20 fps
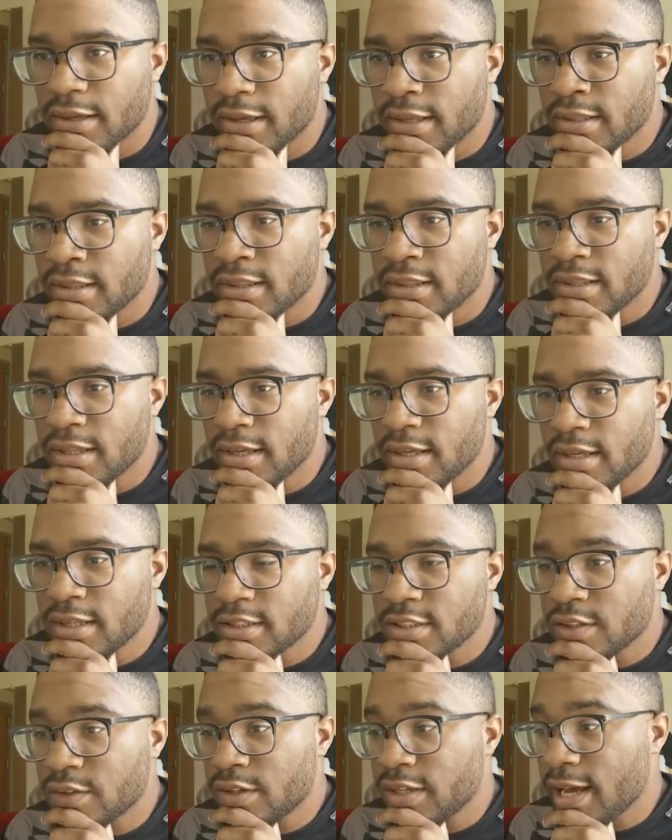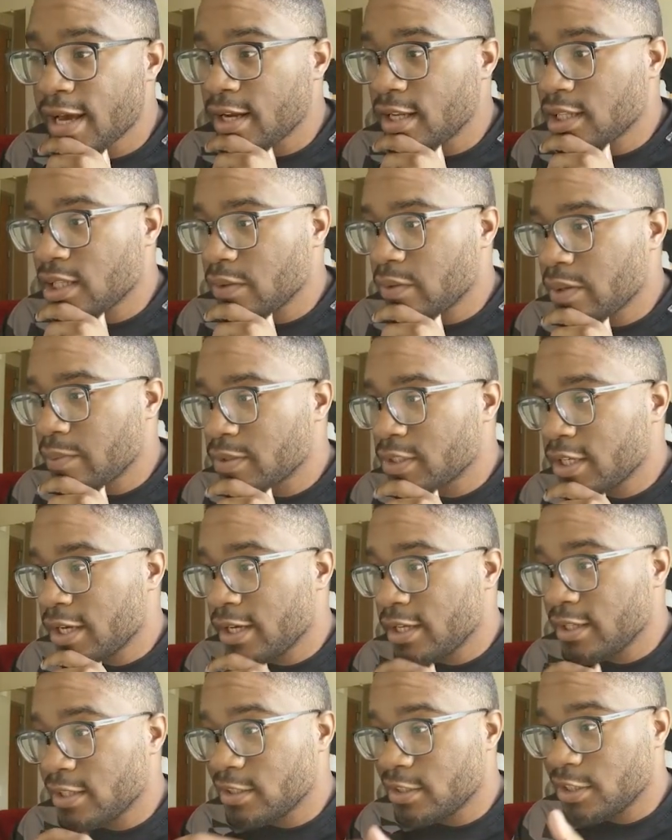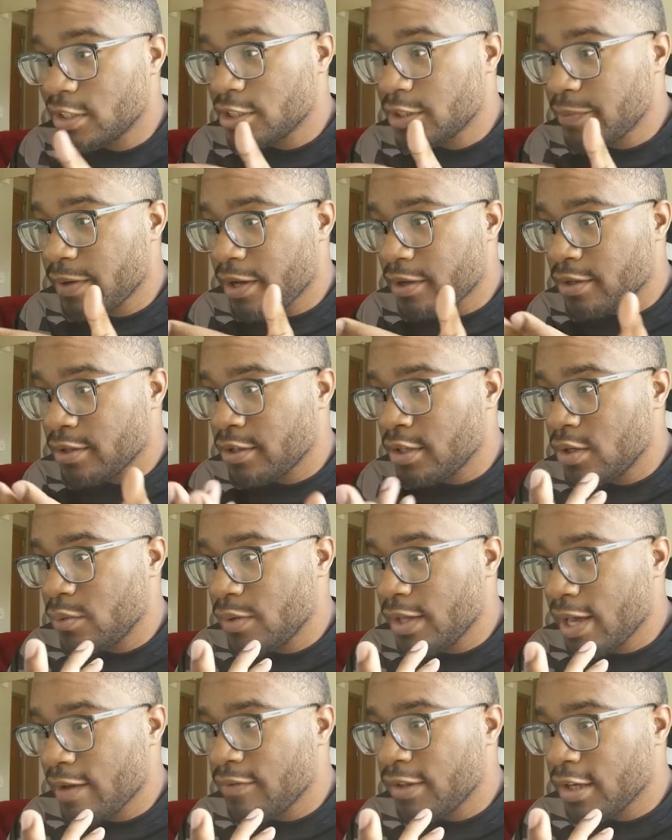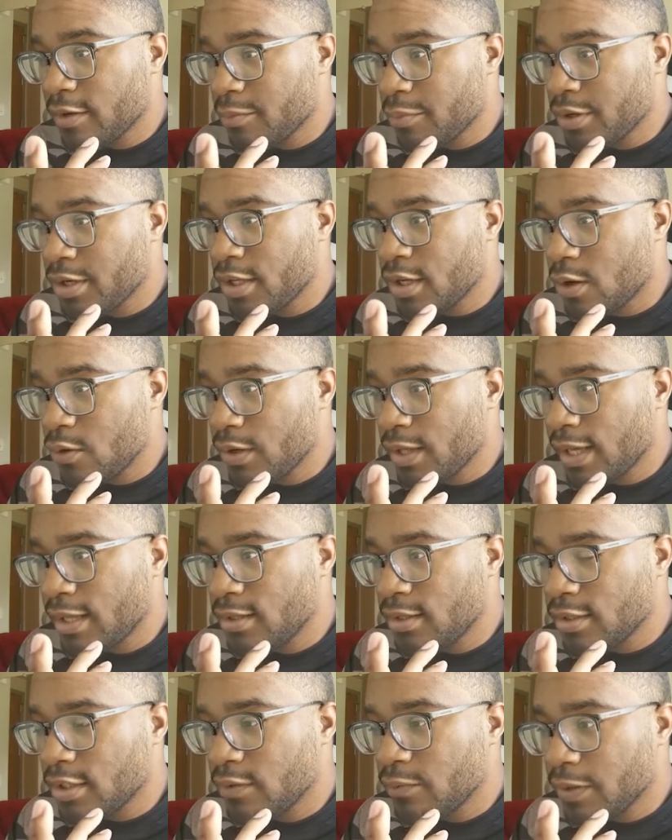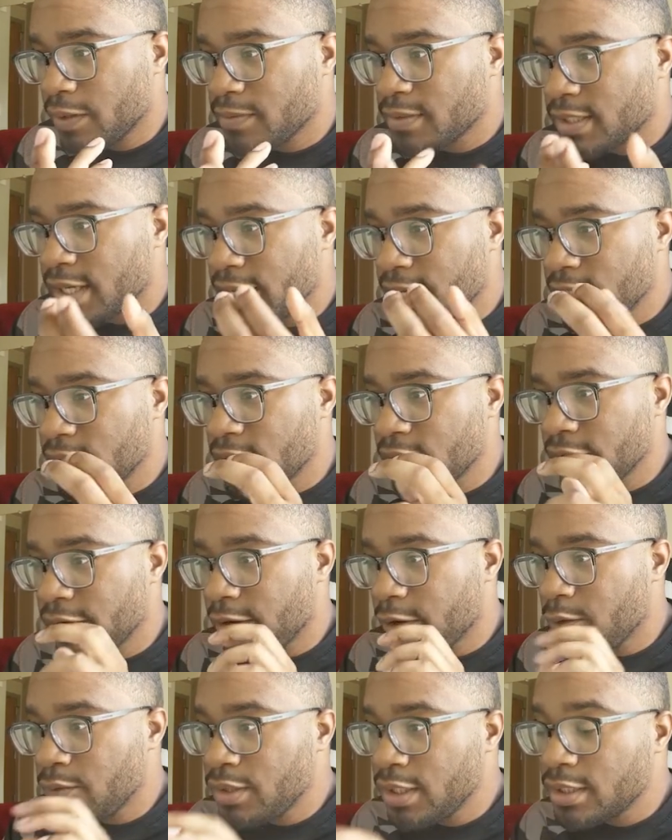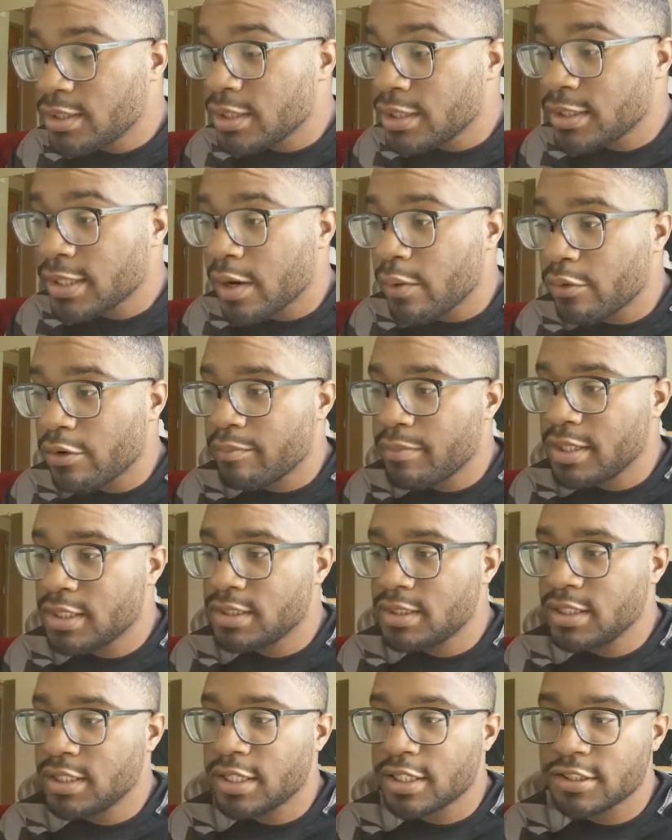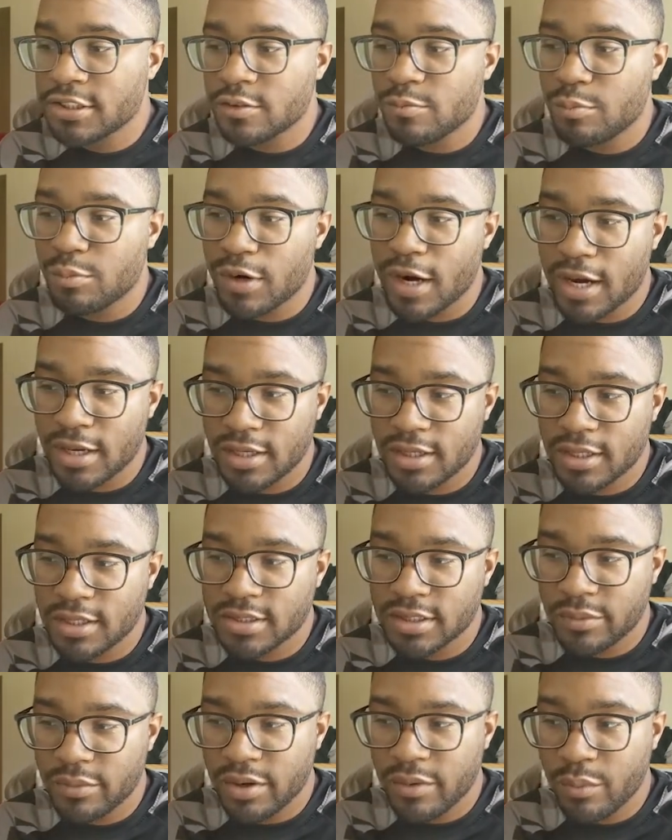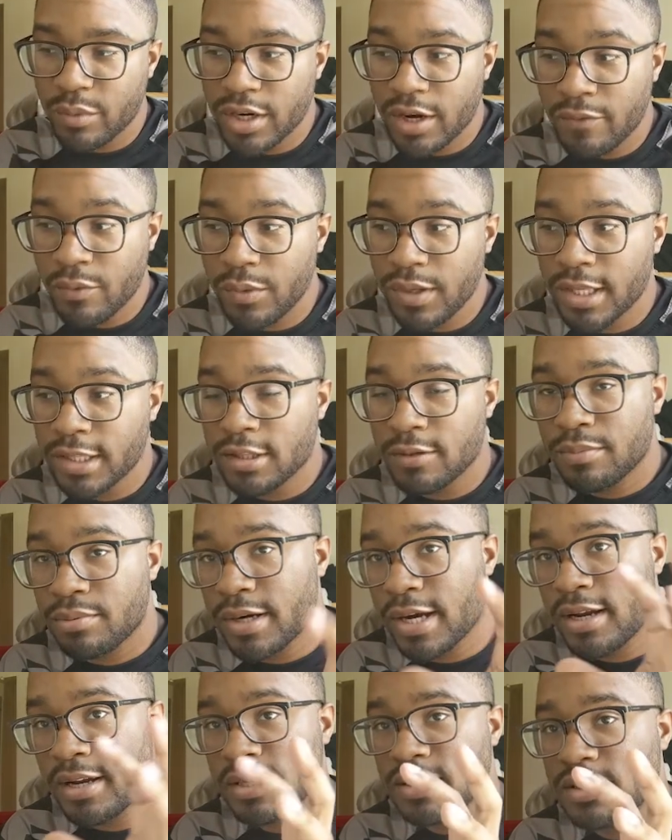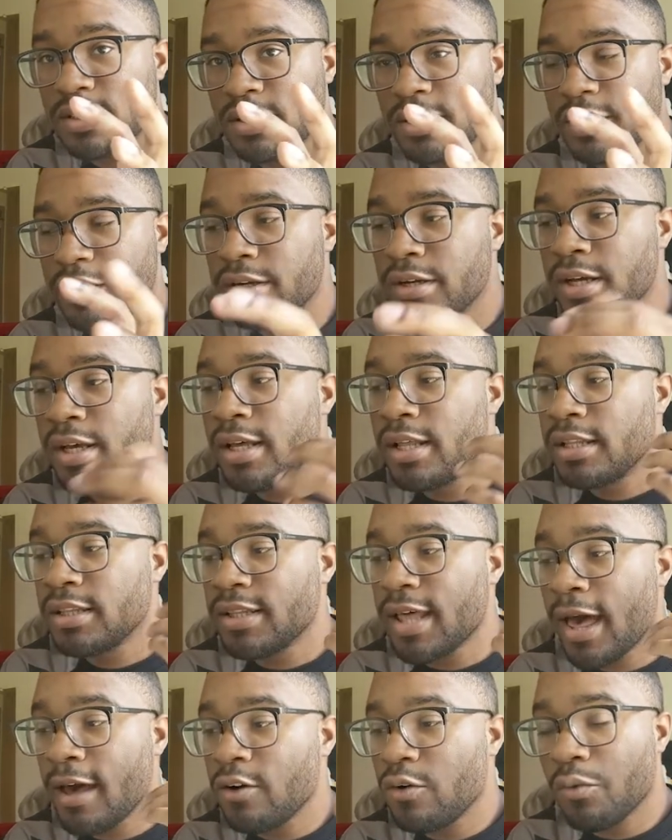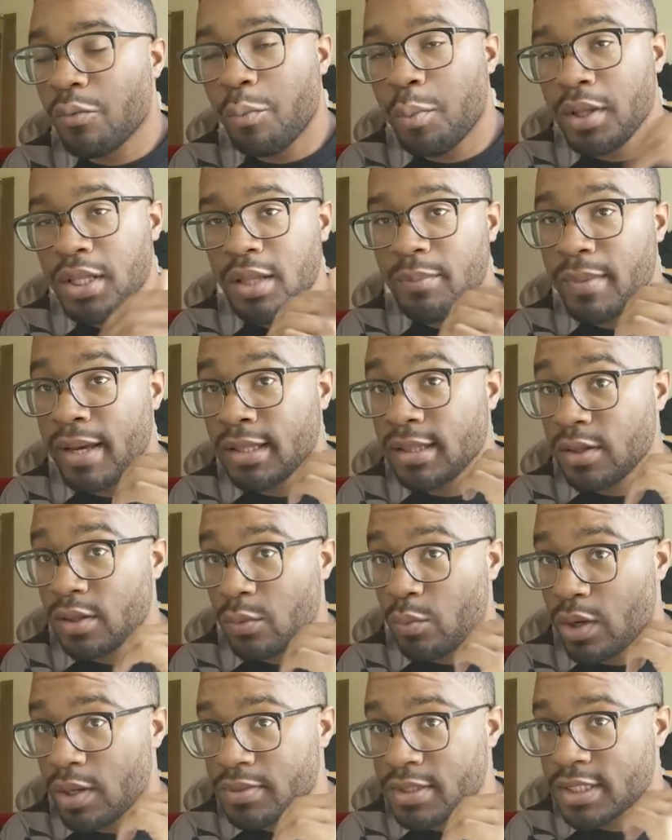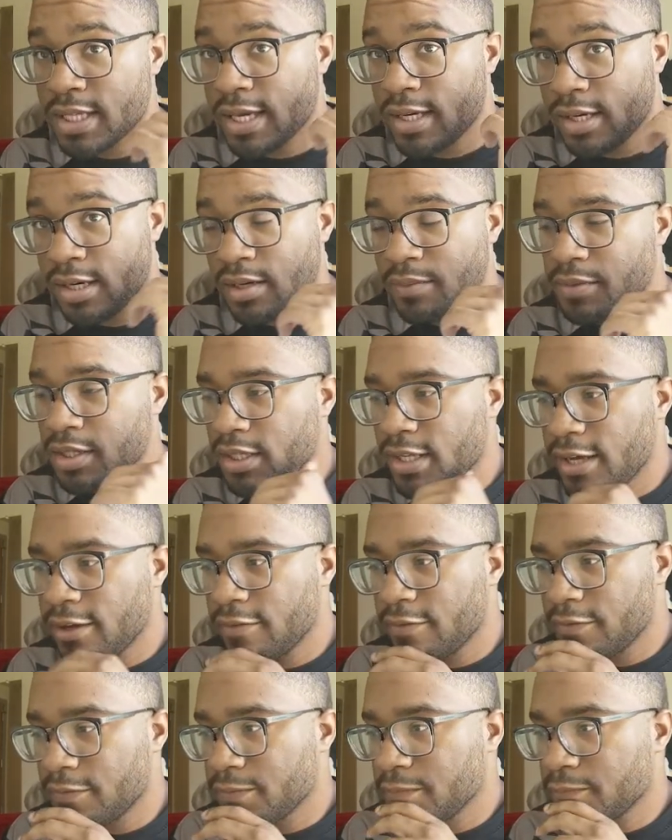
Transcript: And then, so now that the website is just about done, we have like a pretty okay looking website. The only thing that we're missing is the products. And whenever we get the products in here, that'll really make the website come to life.